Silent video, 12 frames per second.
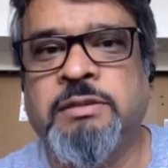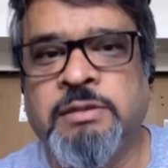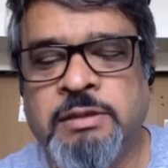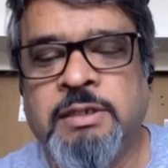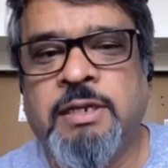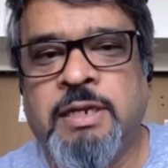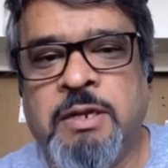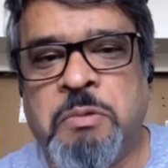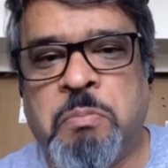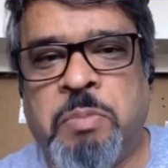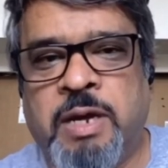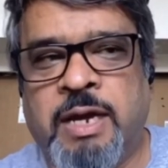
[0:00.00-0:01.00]
But
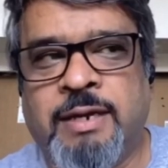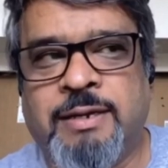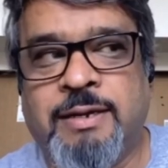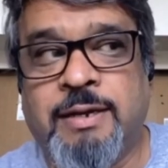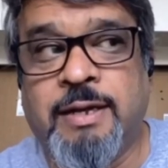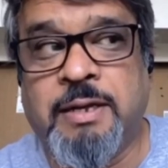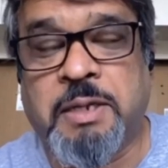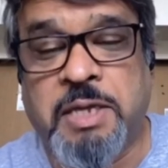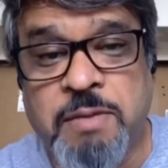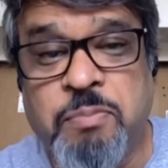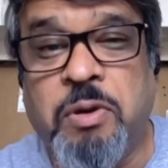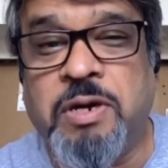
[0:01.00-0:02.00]
keyboard is
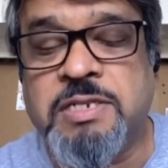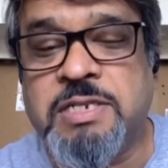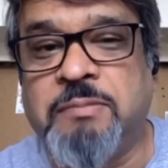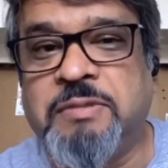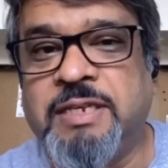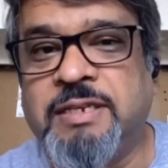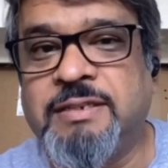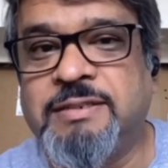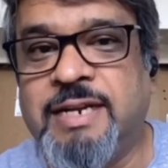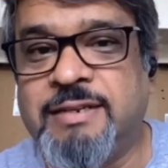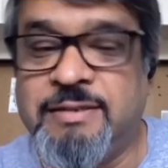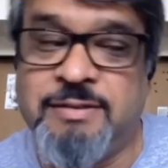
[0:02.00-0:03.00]
something that
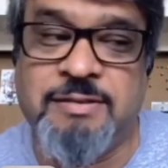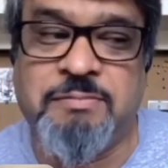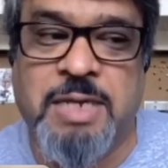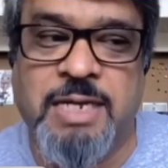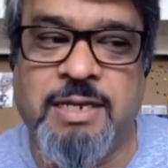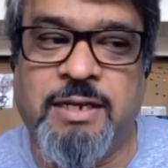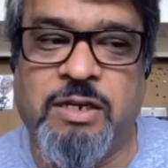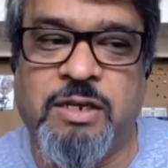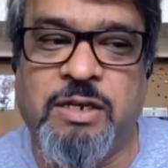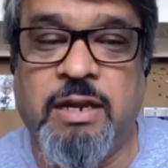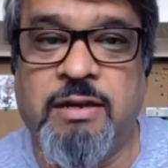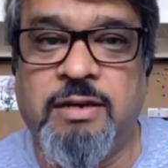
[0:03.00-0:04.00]
my younger one
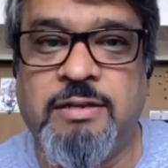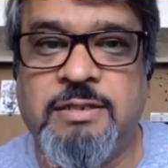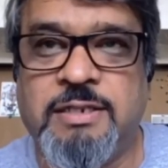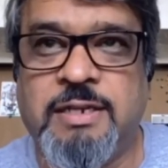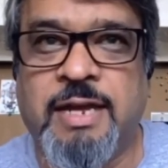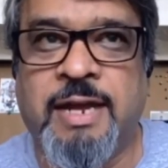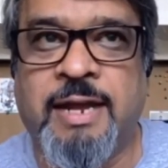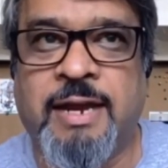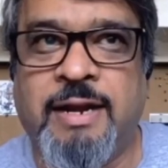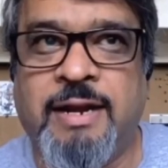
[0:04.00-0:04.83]
learned, and